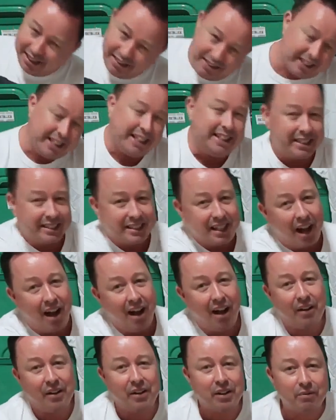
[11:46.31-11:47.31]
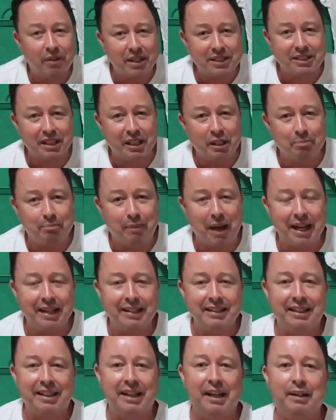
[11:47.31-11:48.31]
And then the guitar and the rest of the
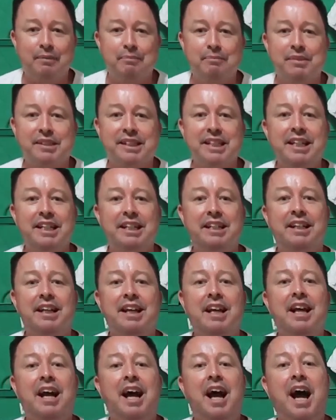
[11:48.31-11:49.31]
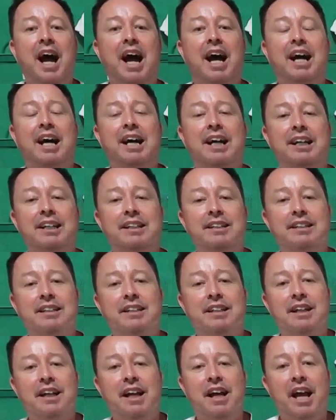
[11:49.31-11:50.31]
band comes in,
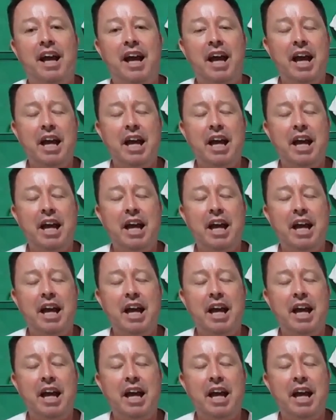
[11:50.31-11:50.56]
and